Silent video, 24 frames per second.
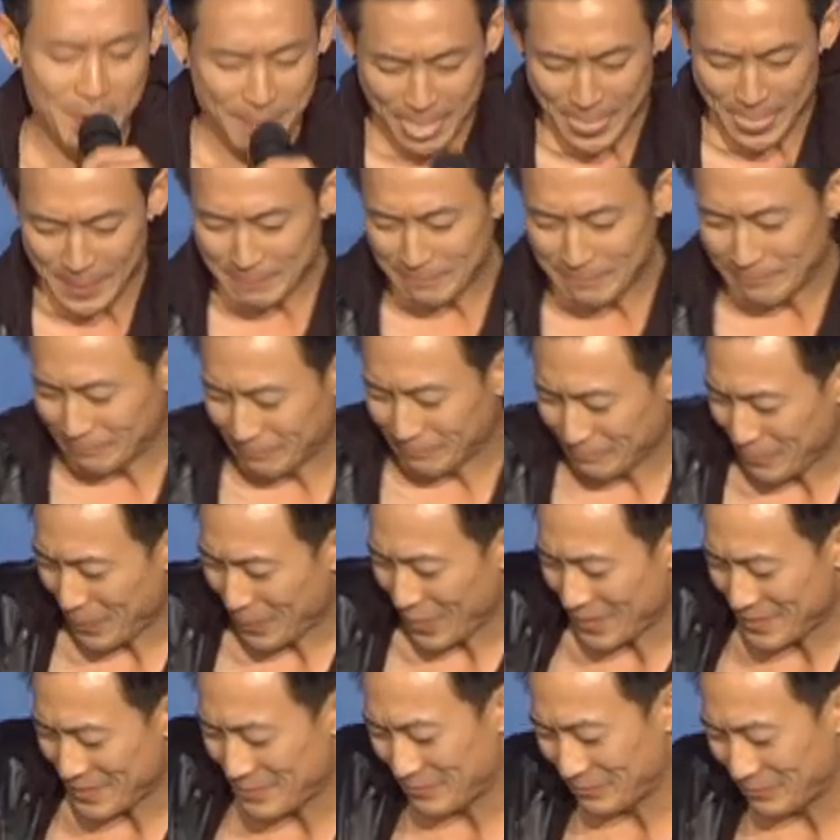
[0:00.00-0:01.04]

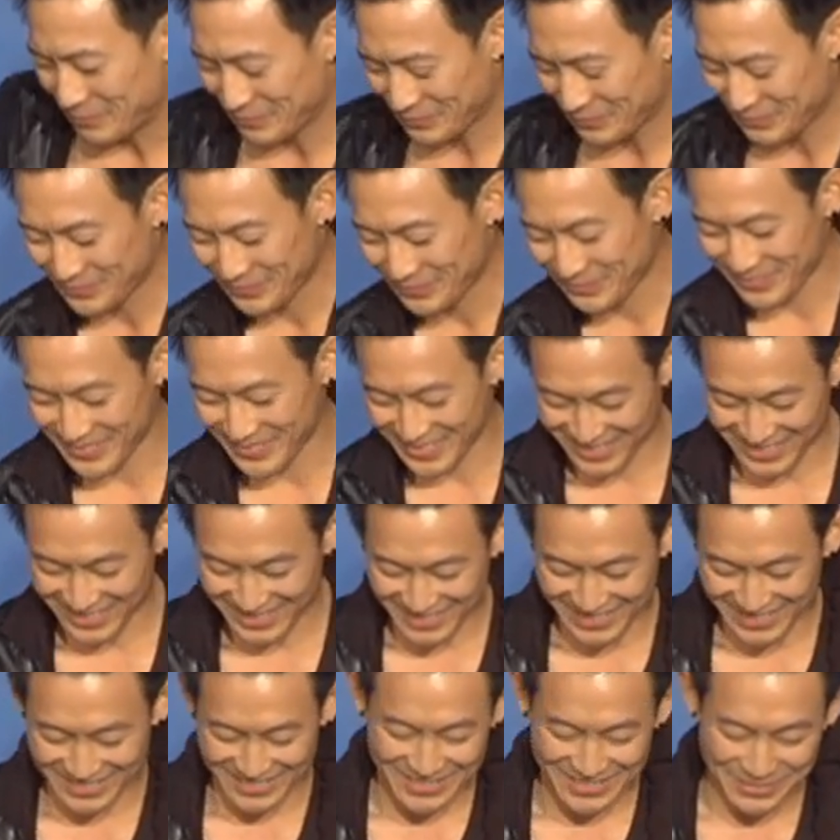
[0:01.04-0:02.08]

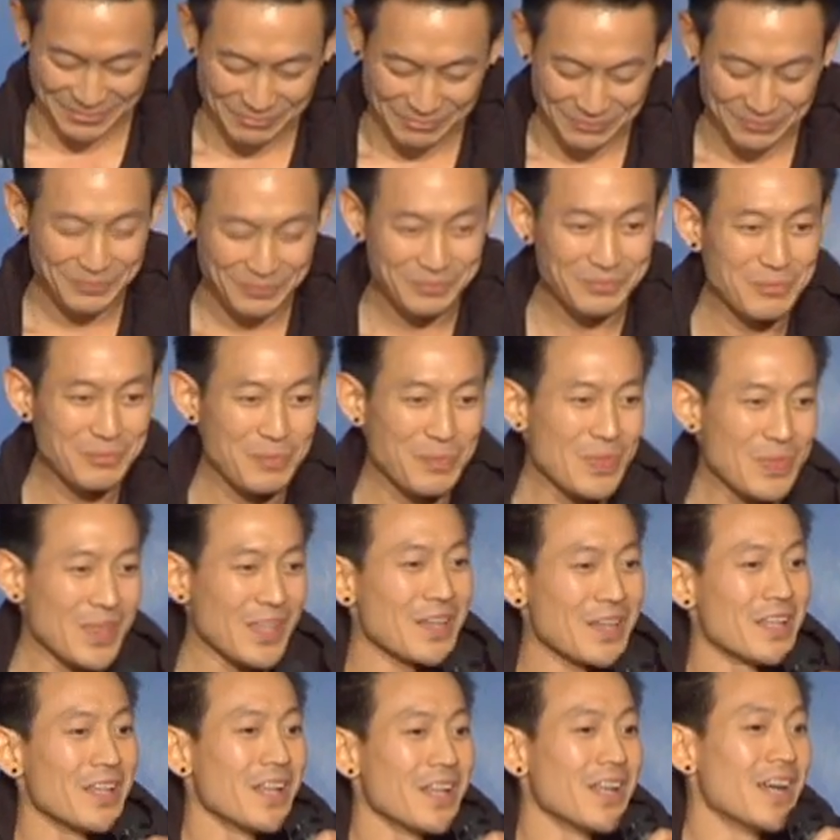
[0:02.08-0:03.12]

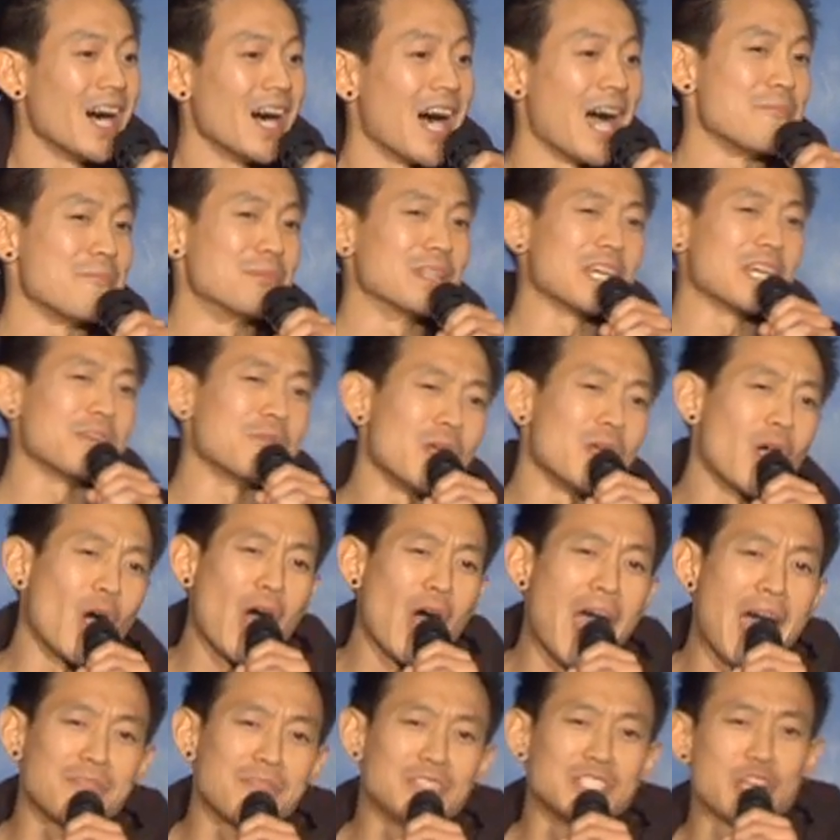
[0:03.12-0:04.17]
I believe we all
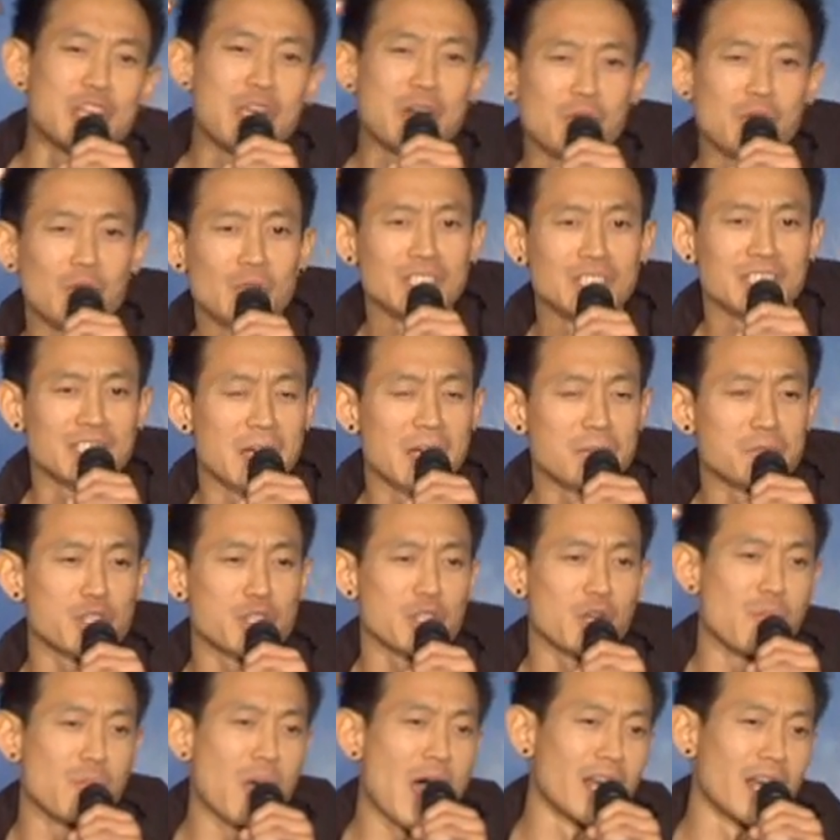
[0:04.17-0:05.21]
have a general
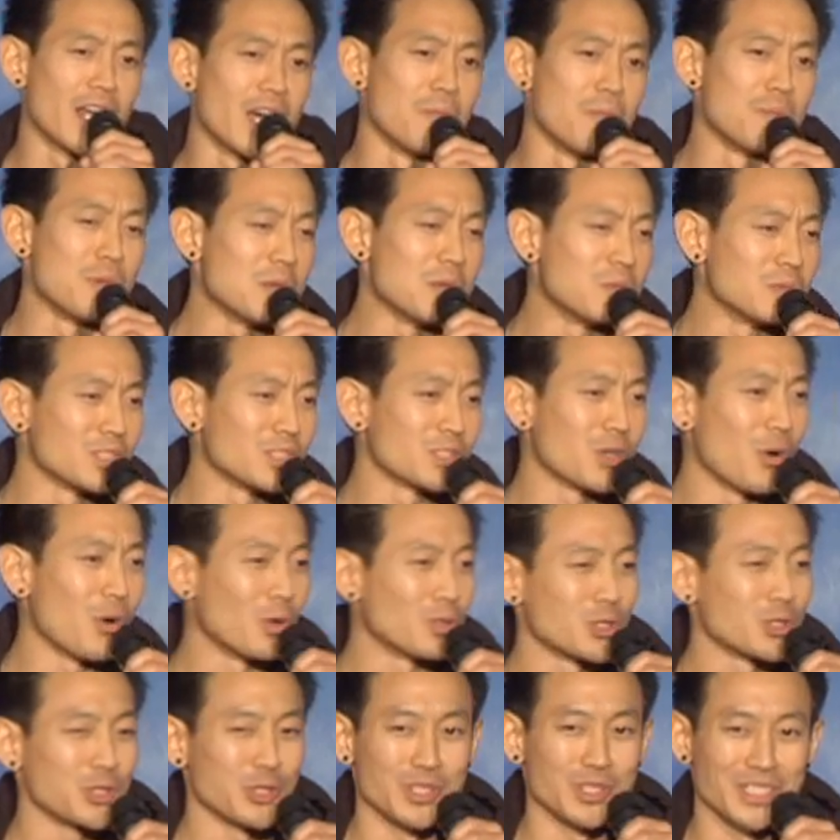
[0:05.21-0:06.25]
assumption about people's
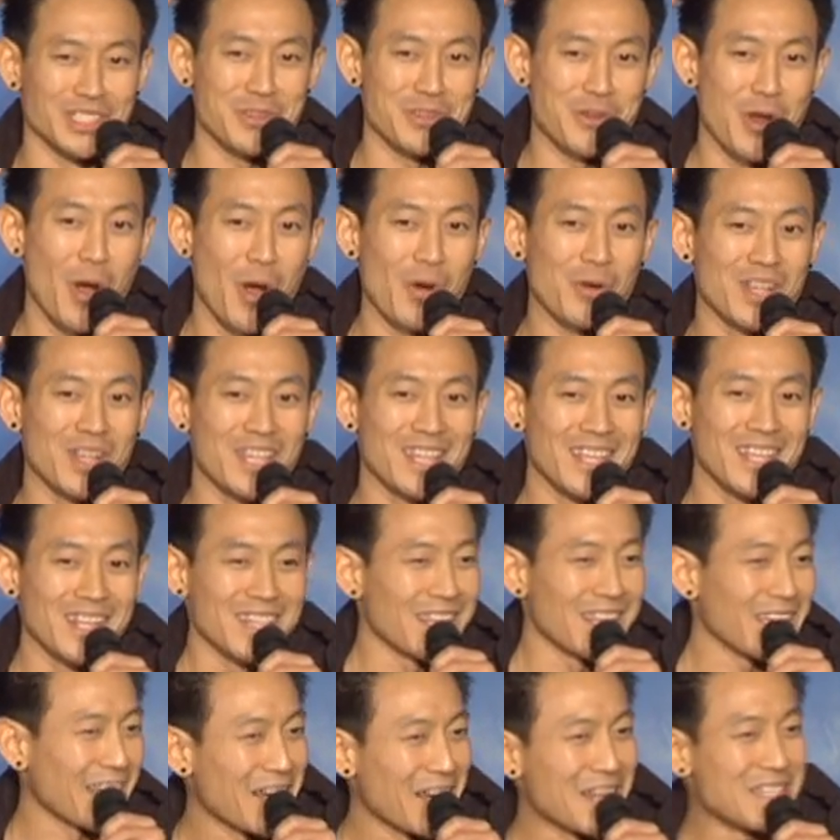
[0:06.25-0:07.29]
cultures, you know?
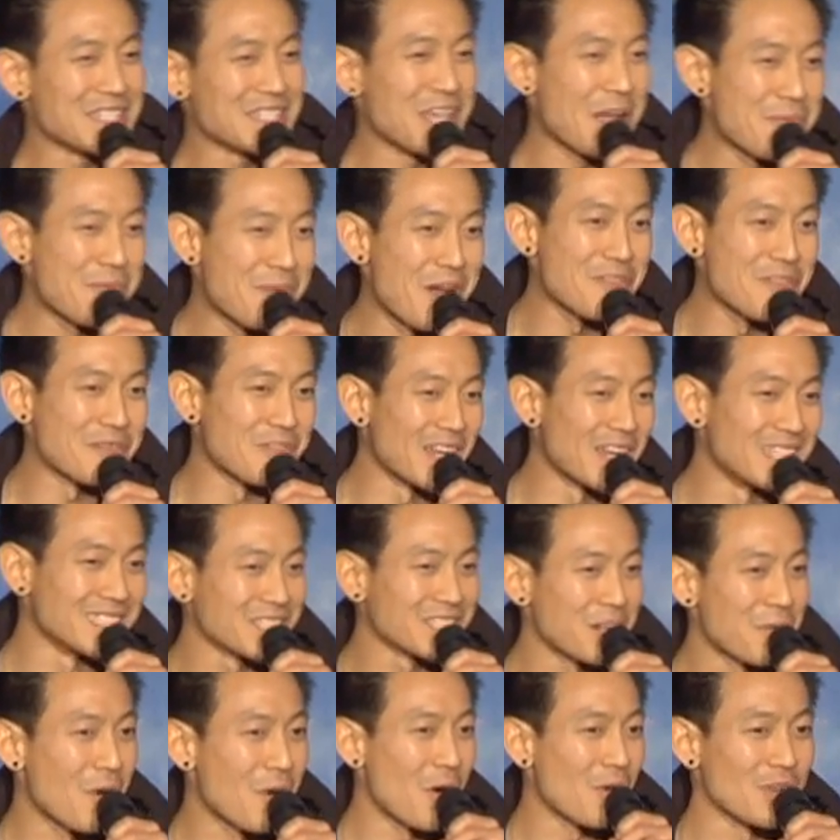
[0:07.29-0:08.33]
Like, anytime my friends
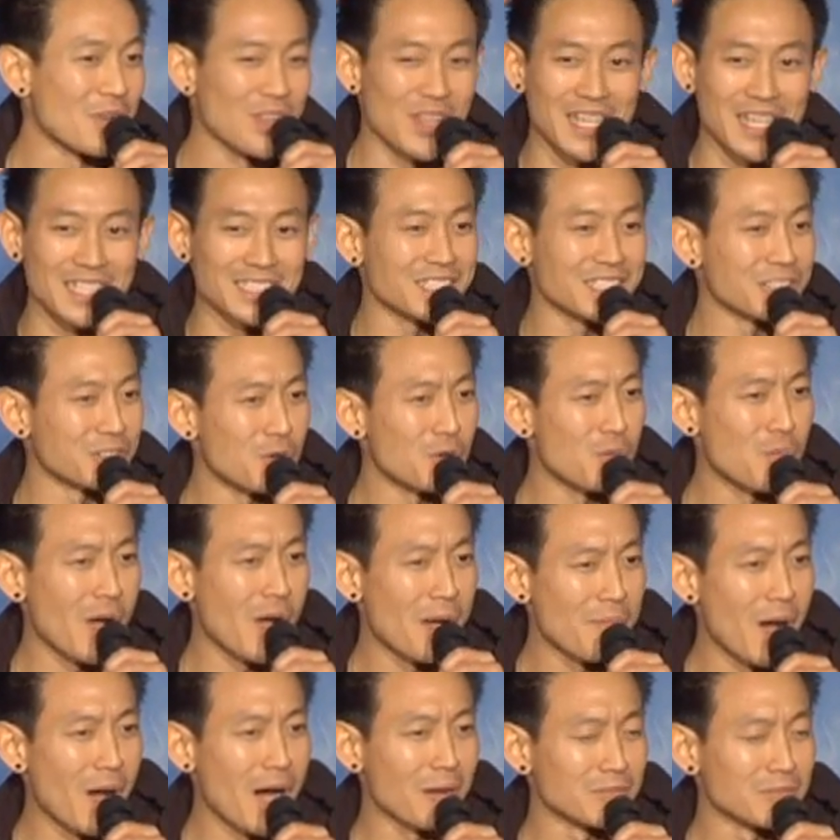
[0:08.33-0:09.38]
come over, they assume
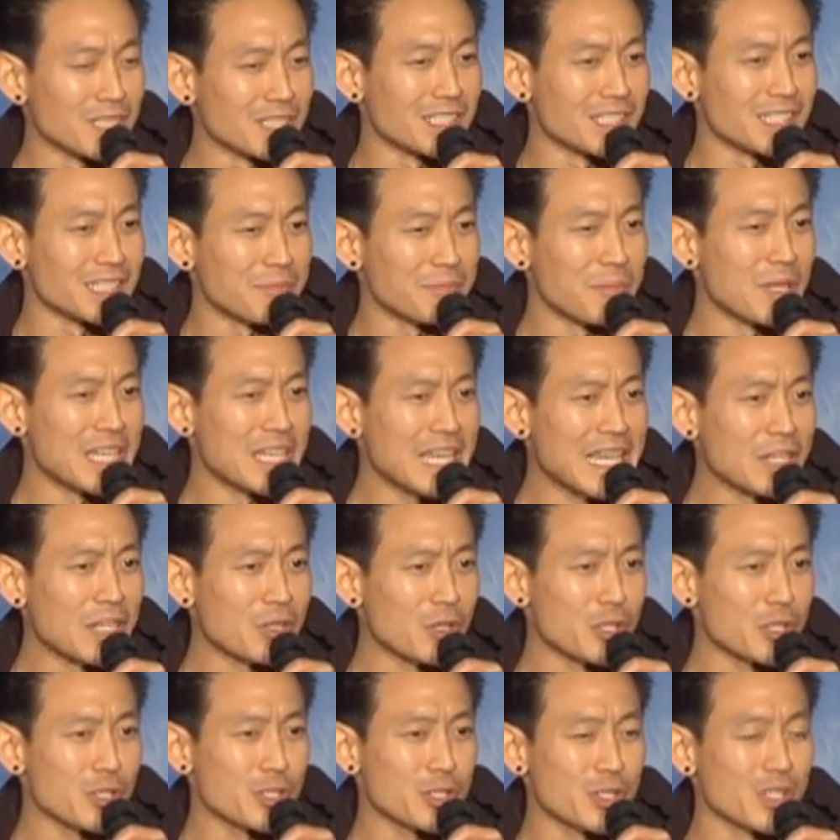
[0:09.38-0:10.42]
my mom doesn't speak
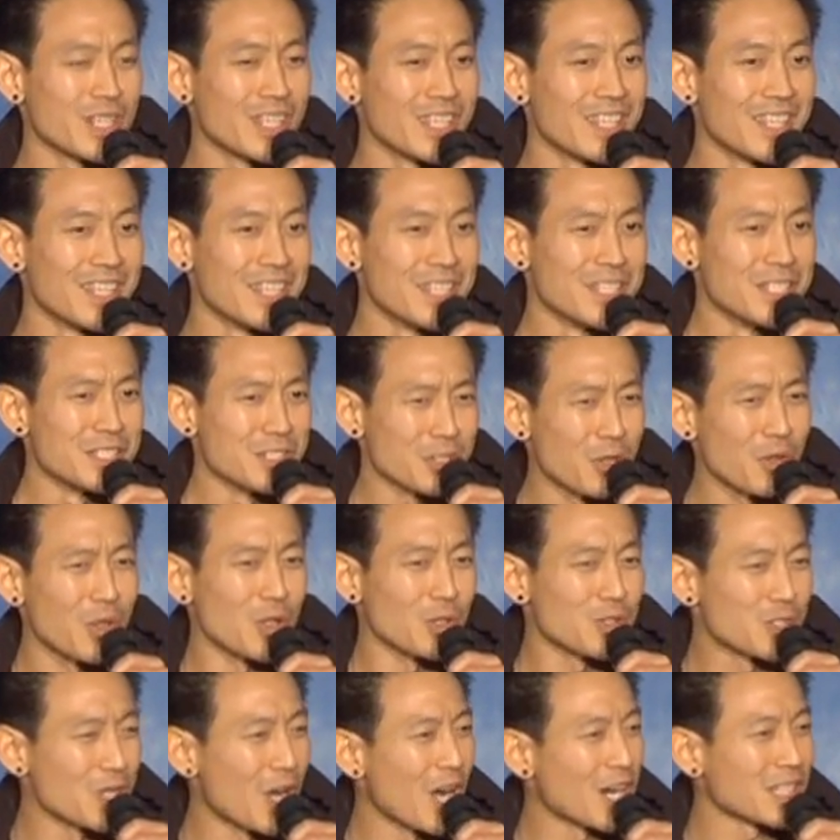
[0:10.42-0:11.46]
English. So
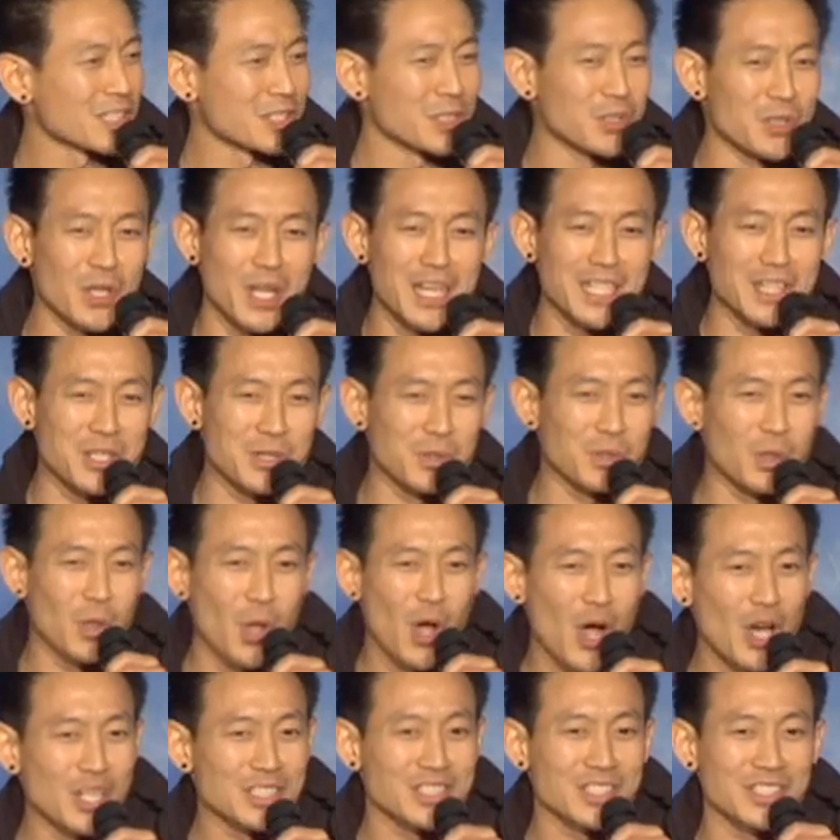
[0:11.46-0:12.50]
they'll talk to her like they're
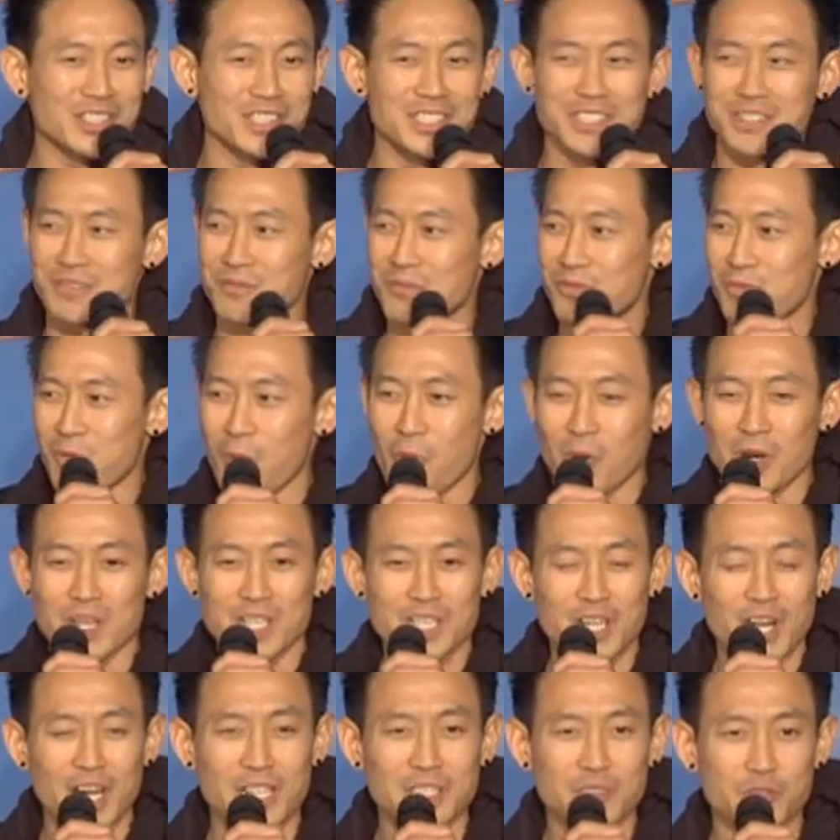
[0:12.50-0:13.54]
lost in some
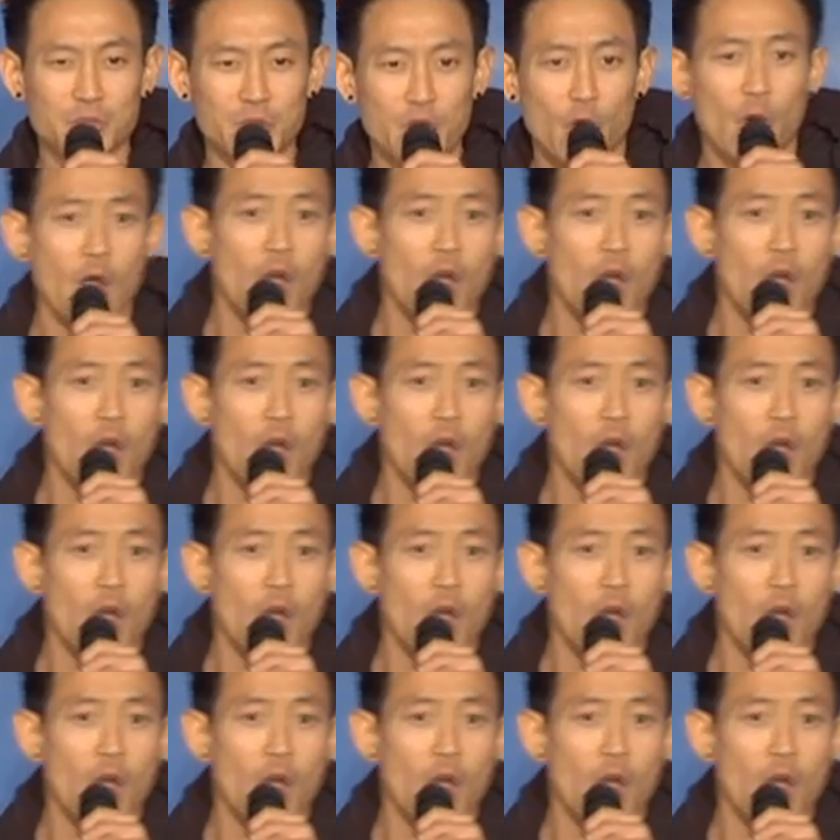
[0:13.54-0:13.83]
foreign country.